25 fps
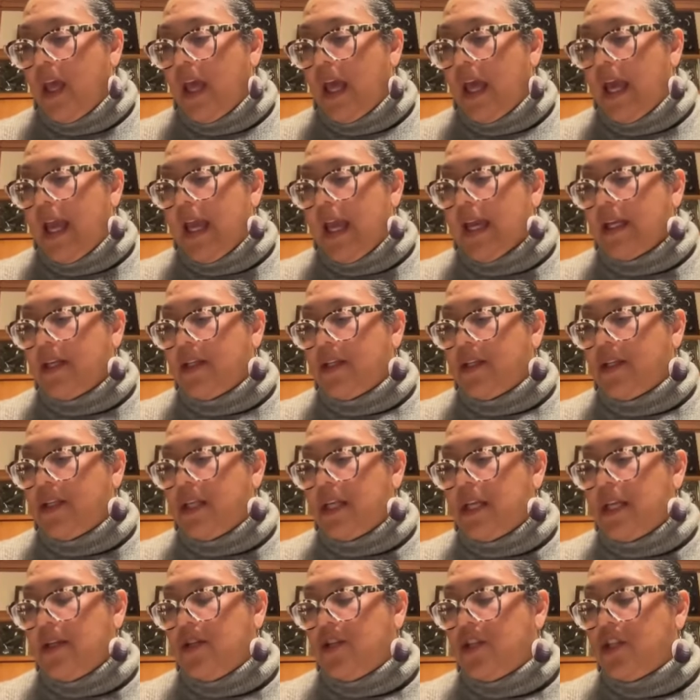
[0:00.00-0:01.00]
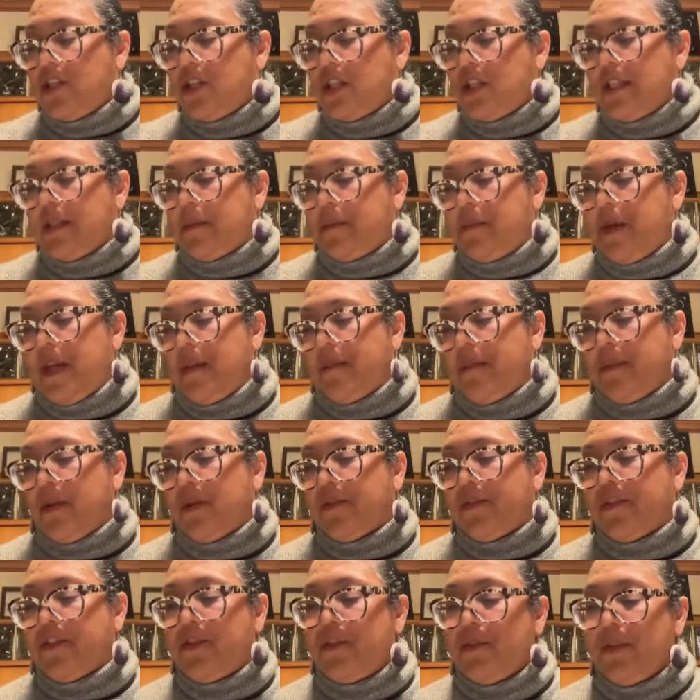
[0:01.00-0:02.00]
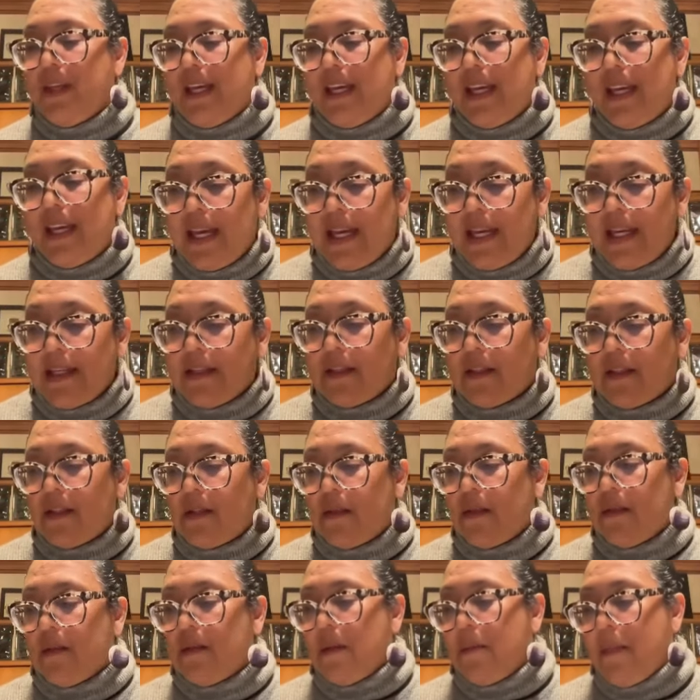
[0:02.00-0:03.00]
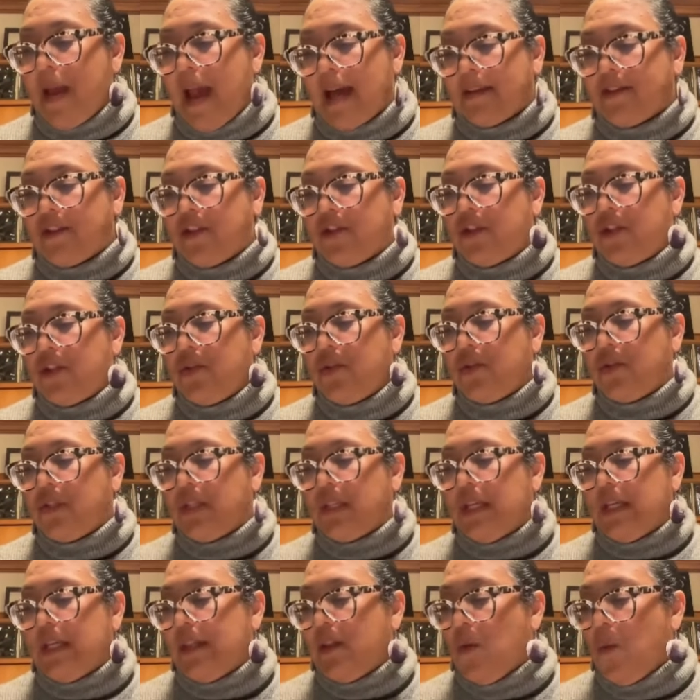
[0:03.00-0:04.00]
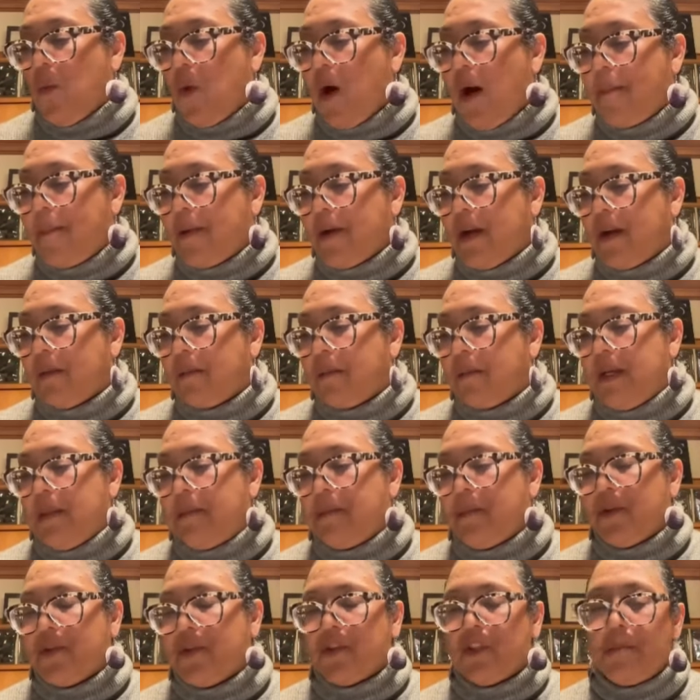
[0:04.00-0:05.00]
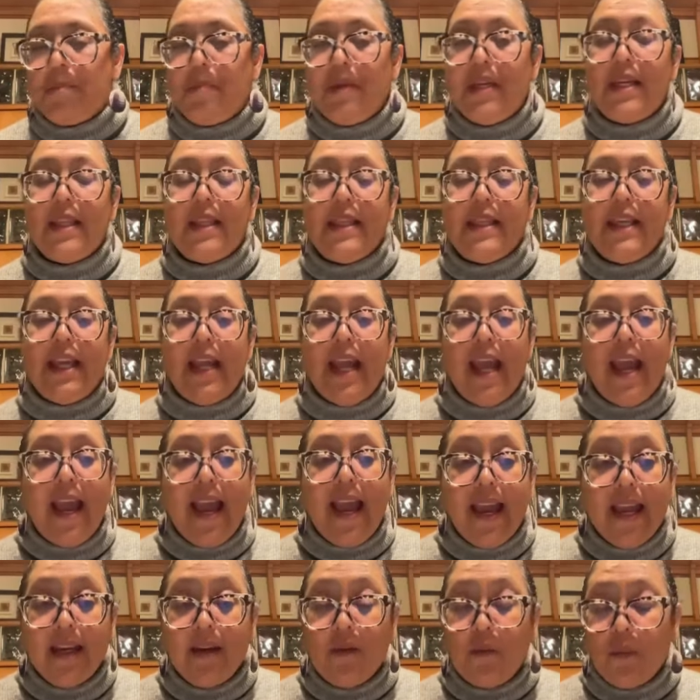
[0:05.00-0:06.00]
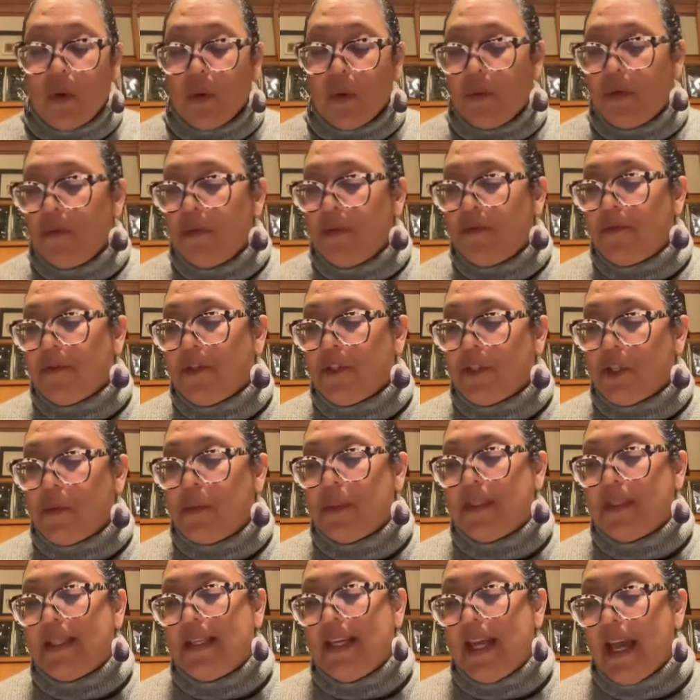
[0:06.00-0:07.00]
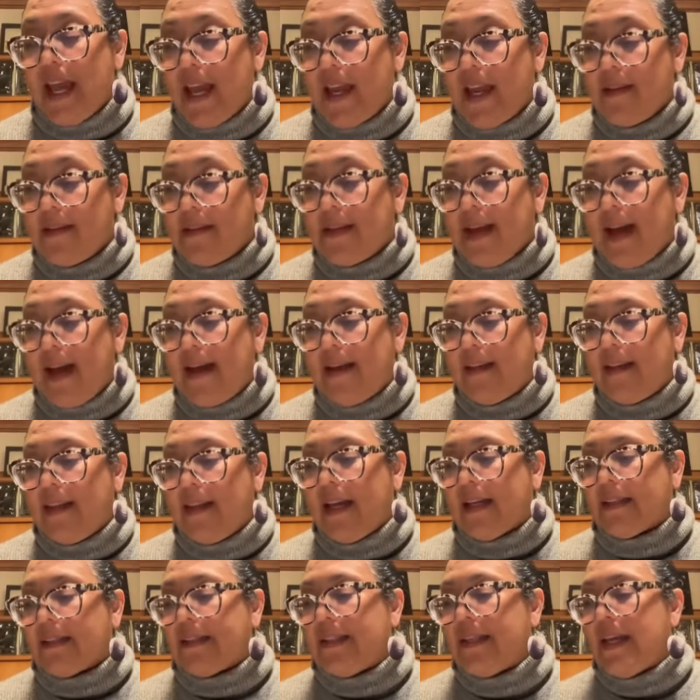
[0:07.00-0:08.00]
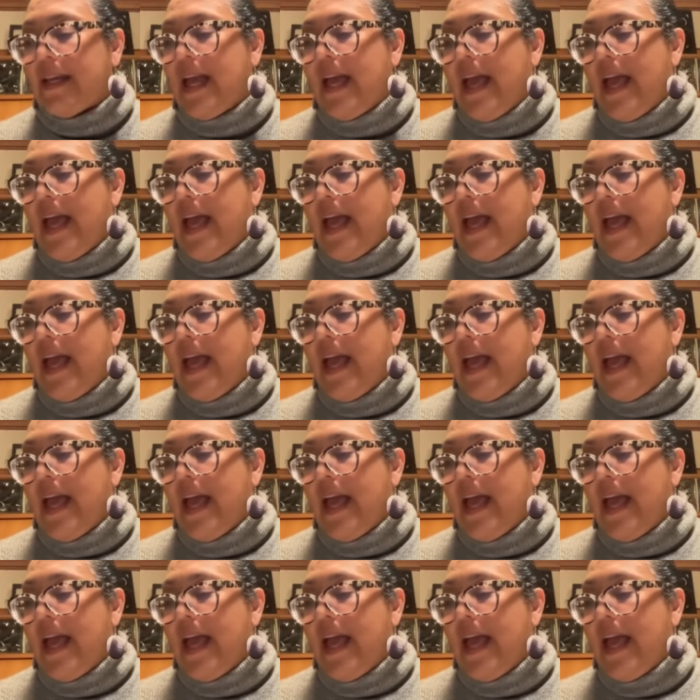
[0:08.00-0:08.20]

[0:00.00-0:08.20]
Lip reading: the Indigenous people to the east, the Massachusetts and the Wampanoag people, speak the N, what we refer to as the N dialect,